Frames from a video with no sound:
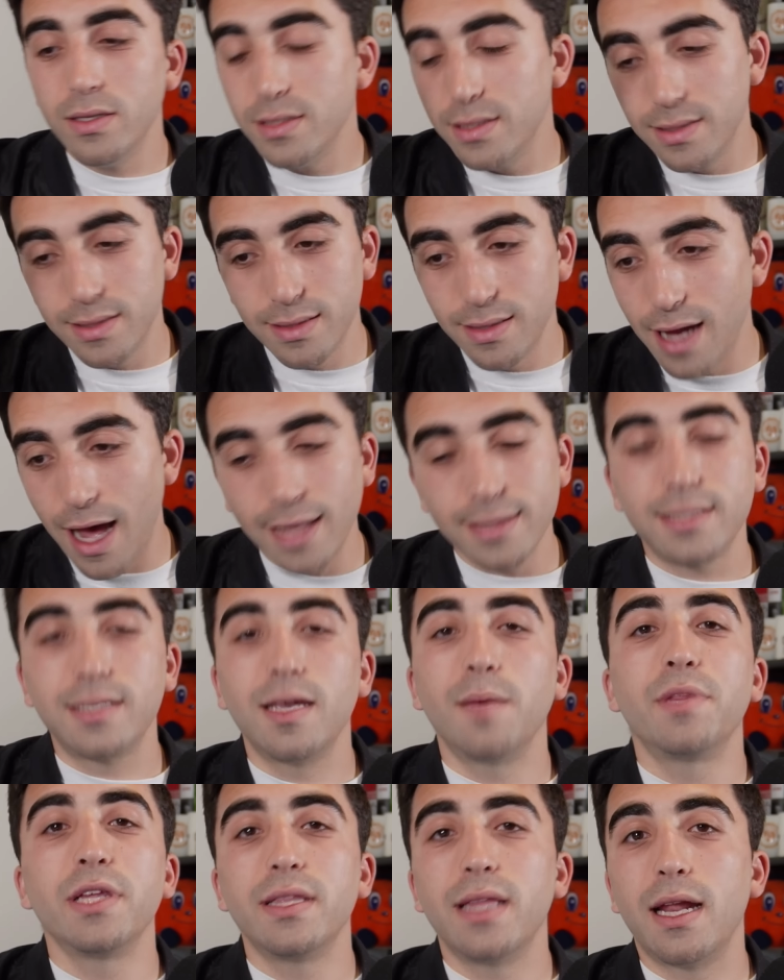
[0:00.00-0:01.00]
Not
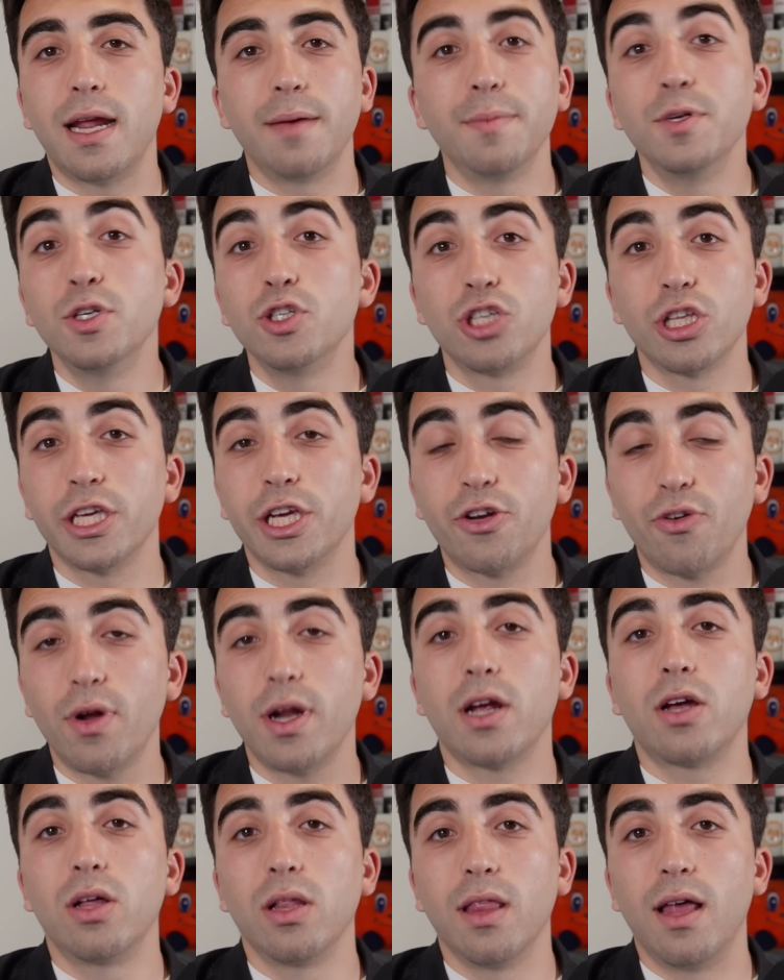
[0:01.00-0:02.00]
something that I'm usually
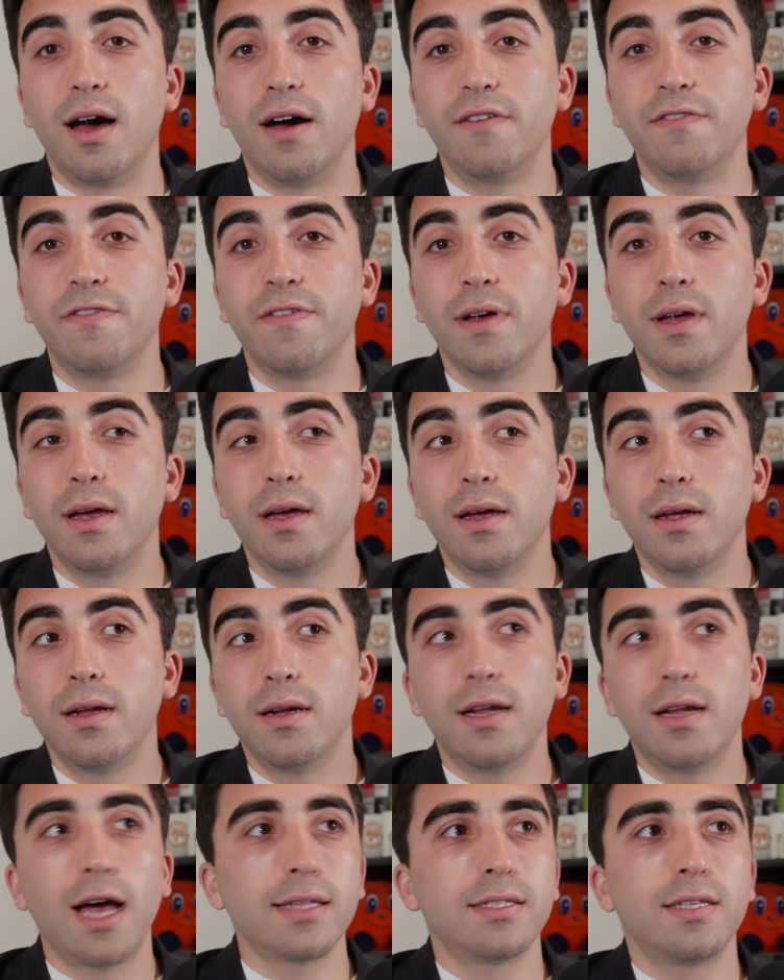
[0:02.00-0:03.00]
critical of,
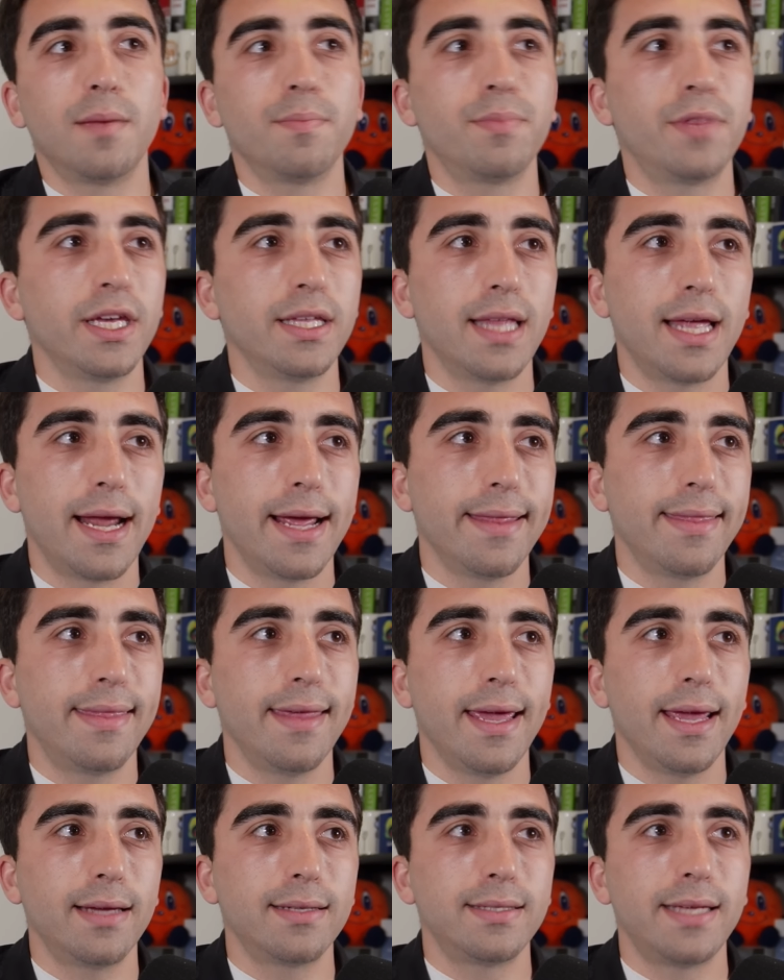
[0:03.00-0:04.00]
not something that I
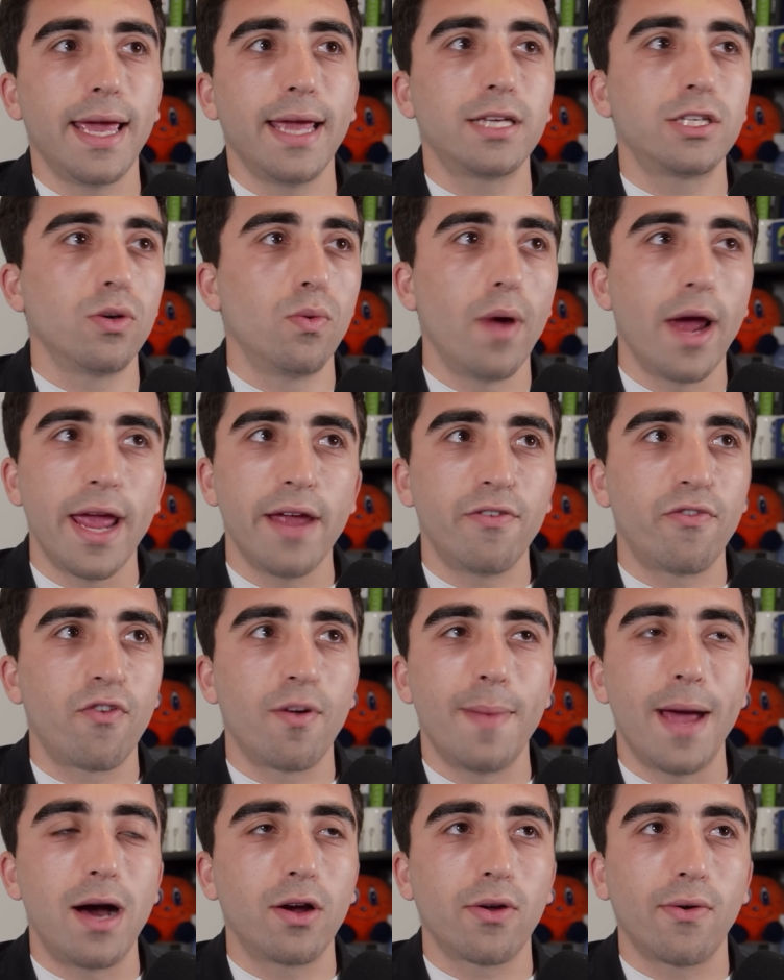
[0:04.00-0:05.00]
think takes away from
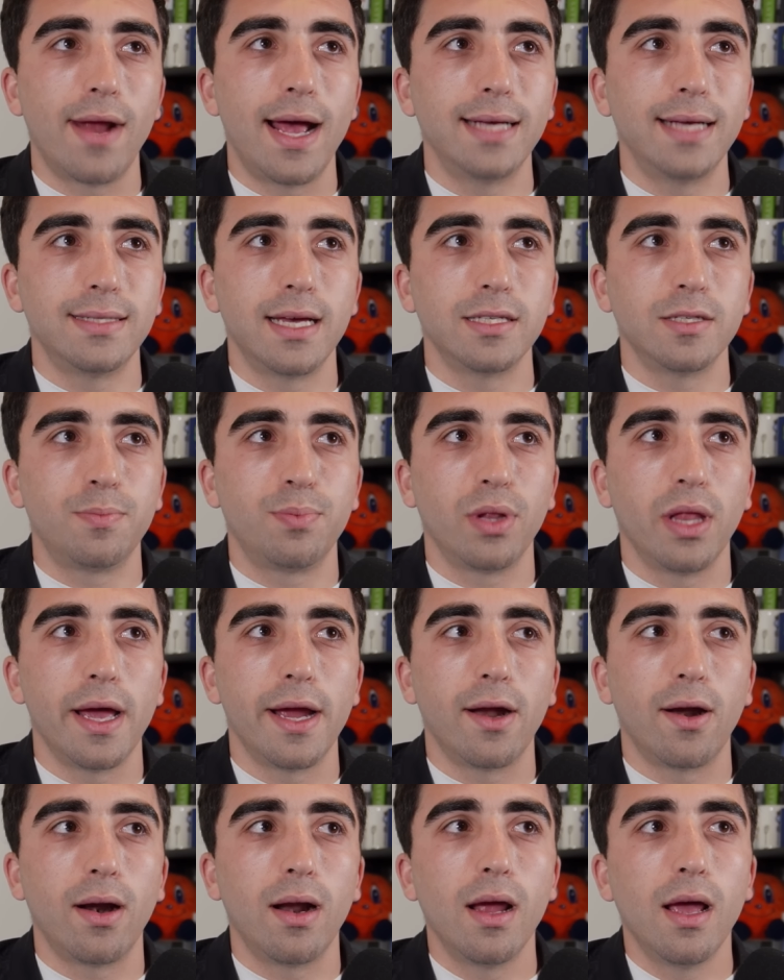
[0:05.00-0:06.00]
Alcaraz as a
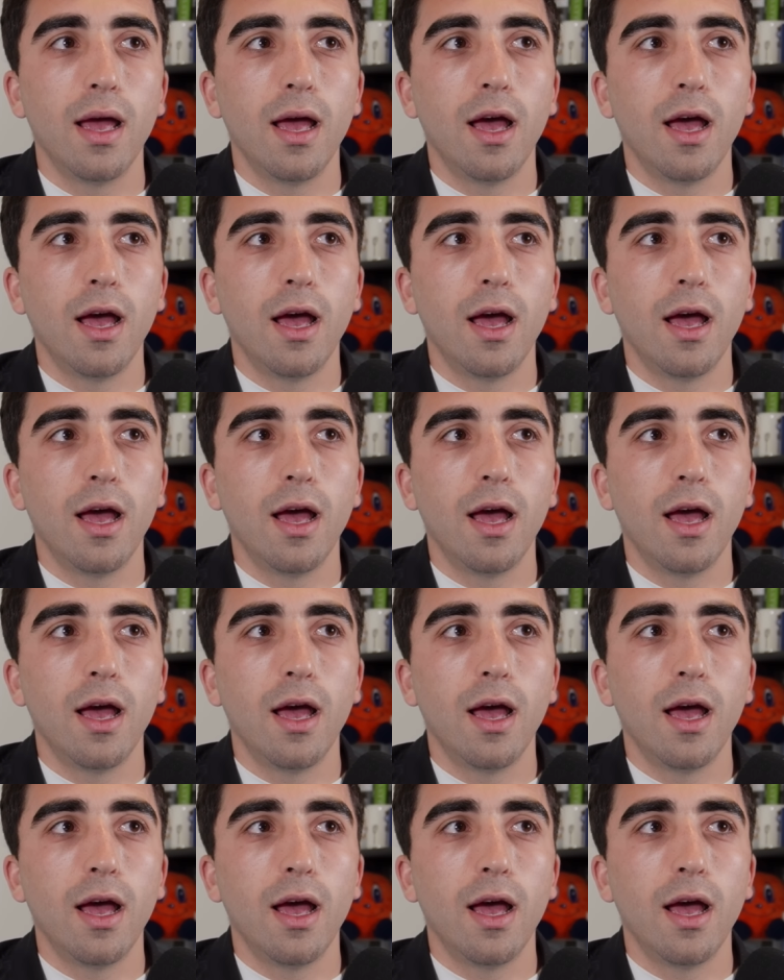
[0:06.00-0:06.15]
player,